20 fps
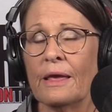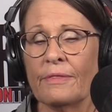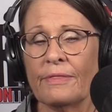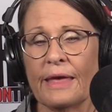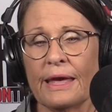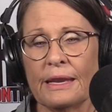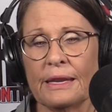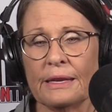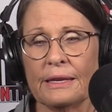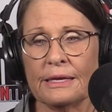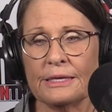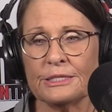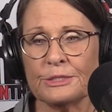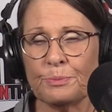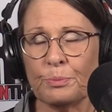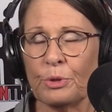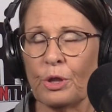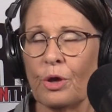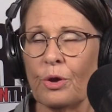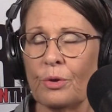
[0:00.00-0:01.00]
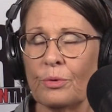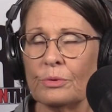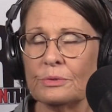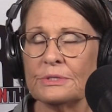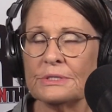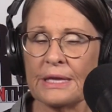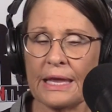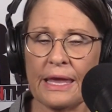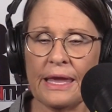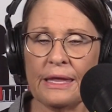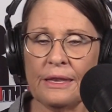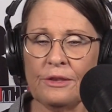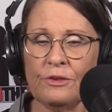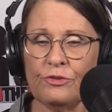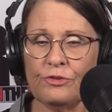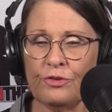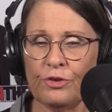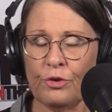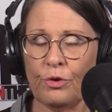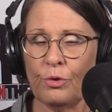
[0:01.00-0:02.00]
that it explodes
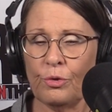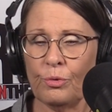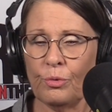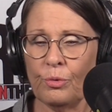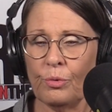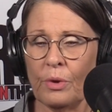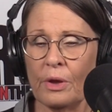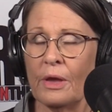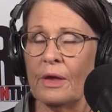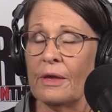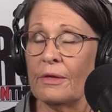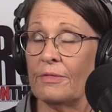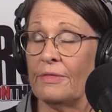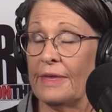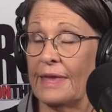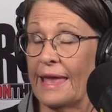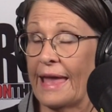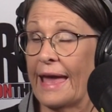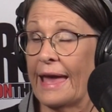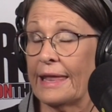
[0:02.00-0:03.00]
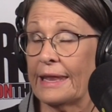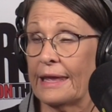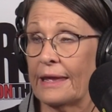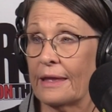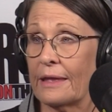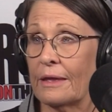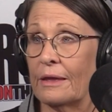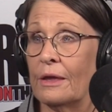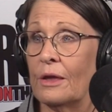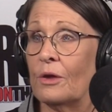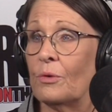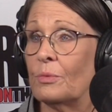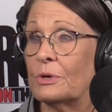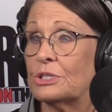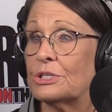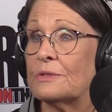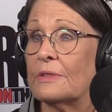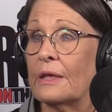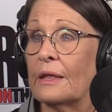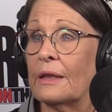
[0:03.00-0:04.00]
into the attic
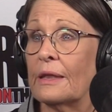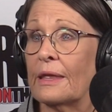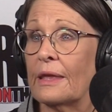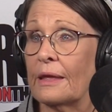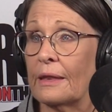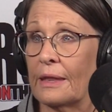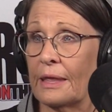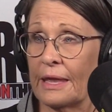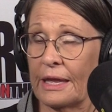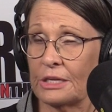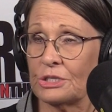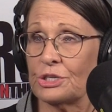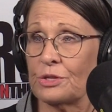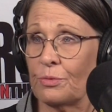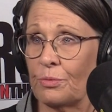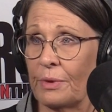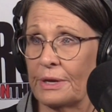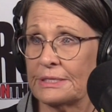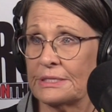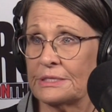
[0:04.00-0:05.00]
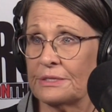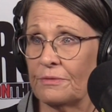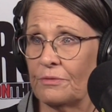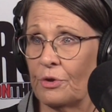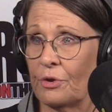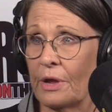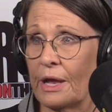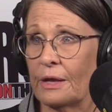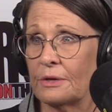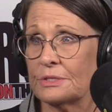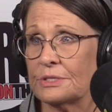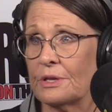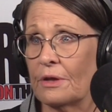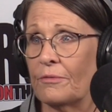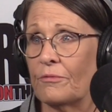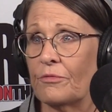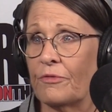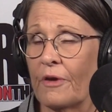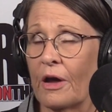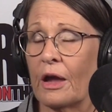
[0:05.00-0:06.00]
which then can catch the rest of your house
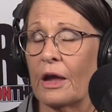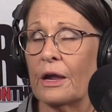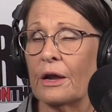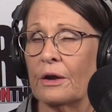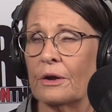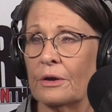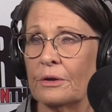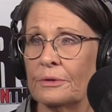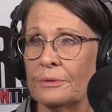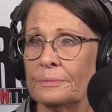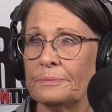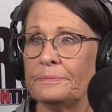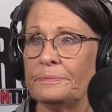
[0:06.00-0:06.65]
on fire.